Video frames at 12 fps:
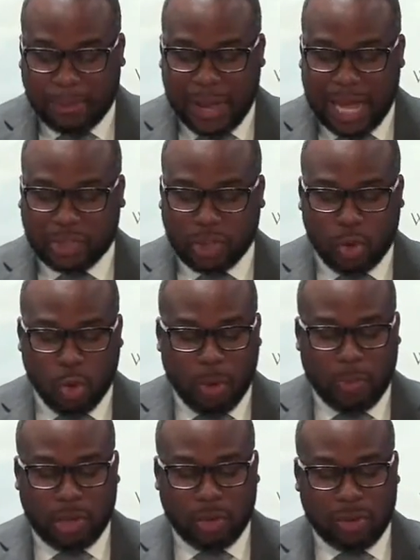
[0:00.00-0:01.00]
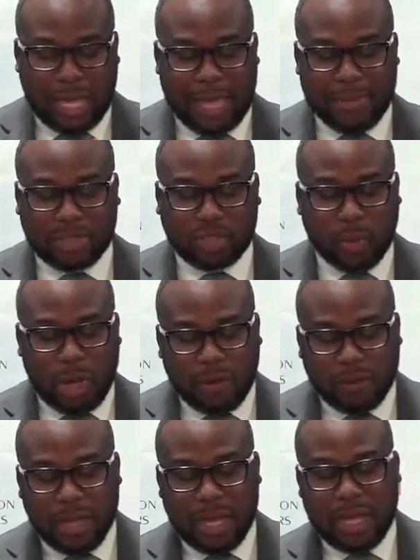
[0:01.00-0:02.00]
Patrick Gorman, who came in
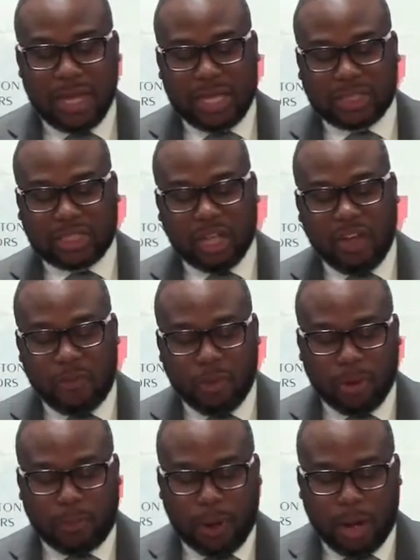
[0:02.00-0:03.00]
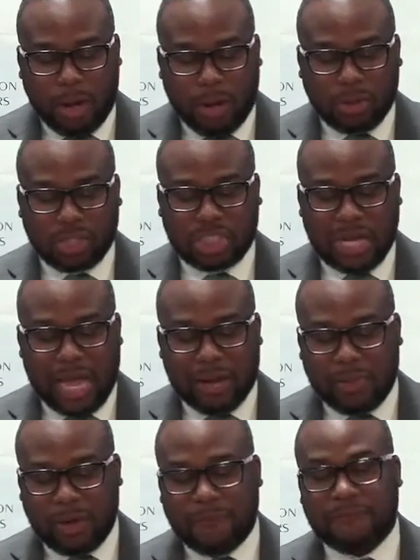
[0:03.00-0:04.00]
12th, and sophomore Paul
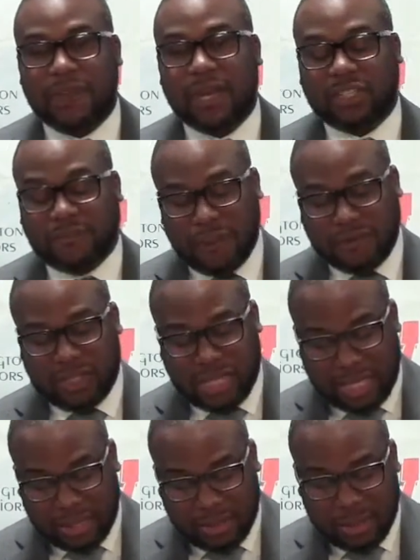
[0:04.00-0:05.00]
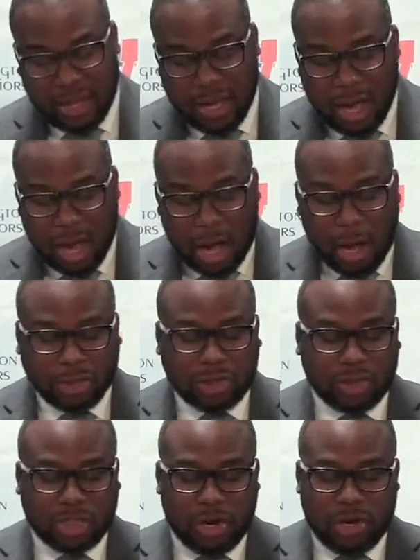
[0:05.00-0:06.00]
Schneiderman, who finished 15th.
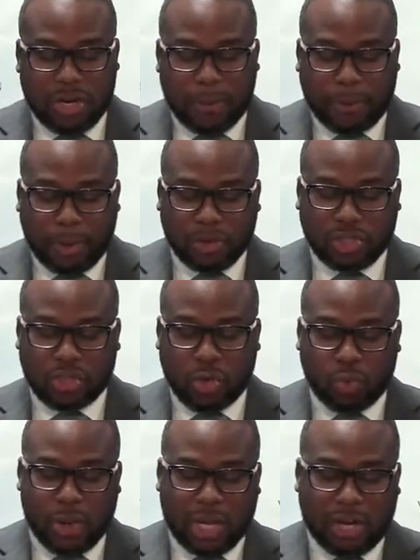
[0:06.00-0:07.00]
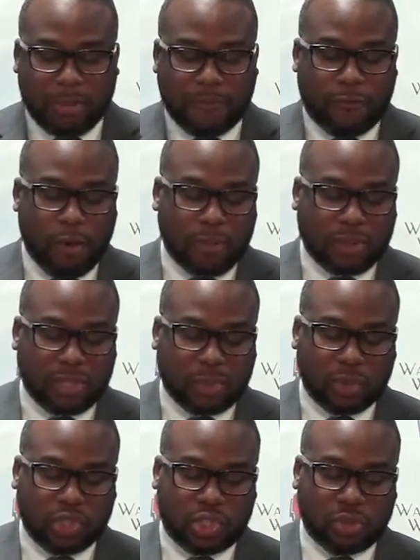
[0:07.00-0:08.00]
Also turning in personal record performances
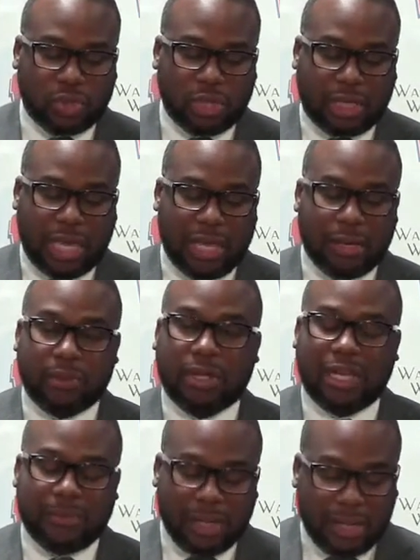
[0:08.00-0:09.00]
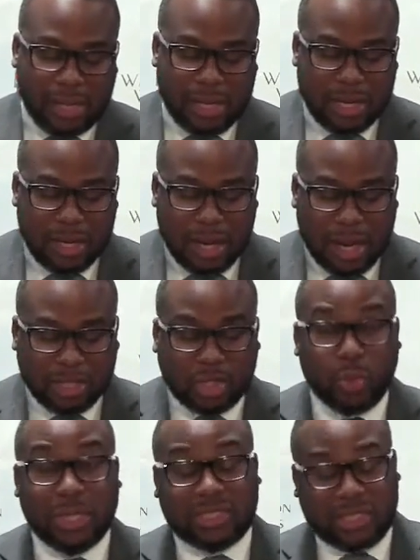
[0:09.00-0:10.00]
was junior Caleb Kleeman, uh,
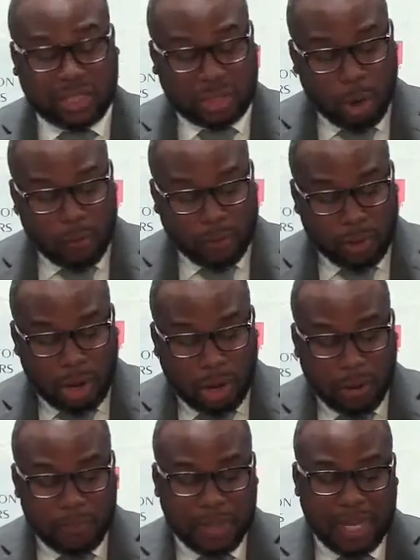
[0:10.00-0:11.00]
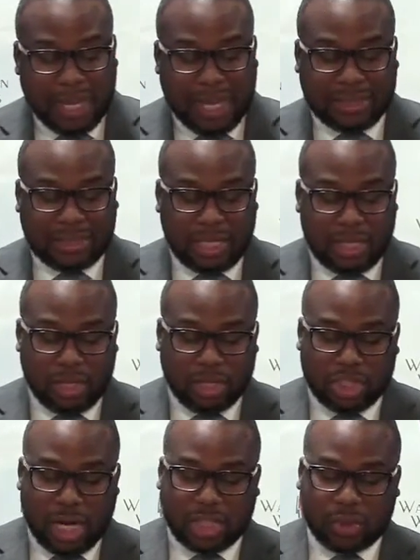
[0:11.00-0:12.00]
26th overall, and senior
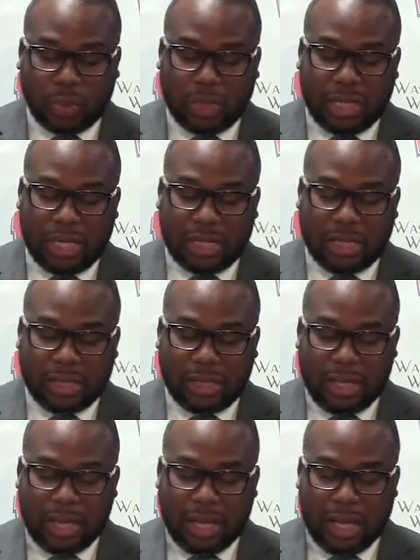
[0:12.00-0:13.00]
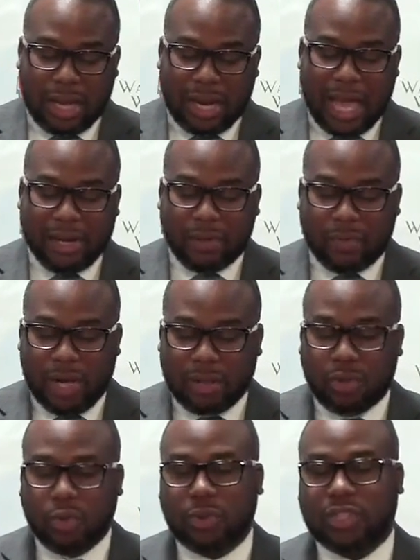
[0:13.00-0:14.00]
Joshua Linden, uh, Leiden
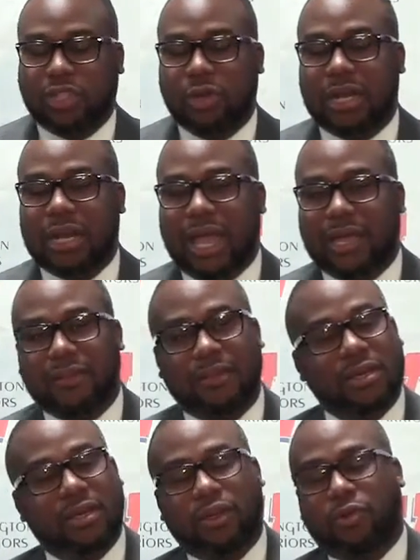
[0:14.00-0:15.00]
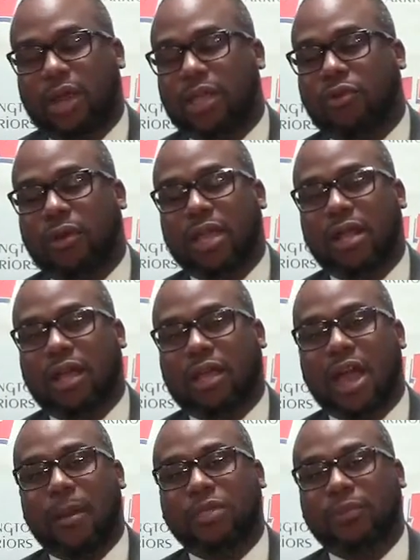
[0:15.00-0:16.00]
rather, who was 39th great, great
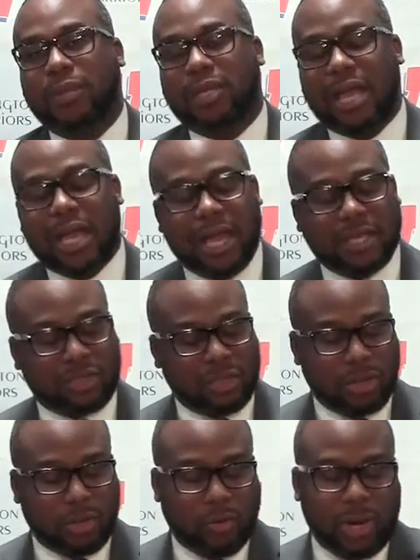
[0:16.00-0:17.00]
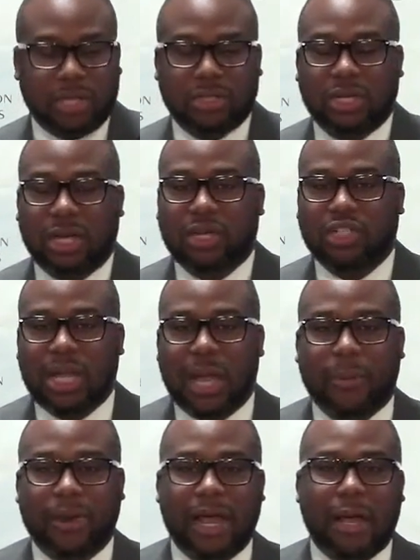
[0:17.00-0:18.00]
accomplishment, guys. You did a great uh,
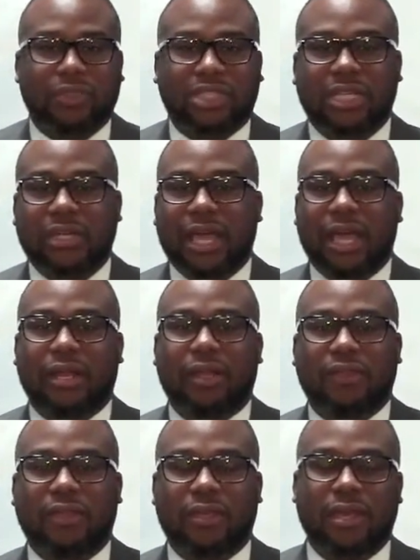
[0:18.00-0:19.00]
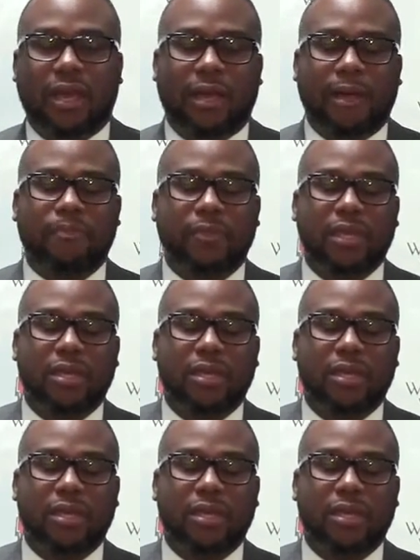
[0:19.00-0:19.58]
job on it. I was sitting out at the uh,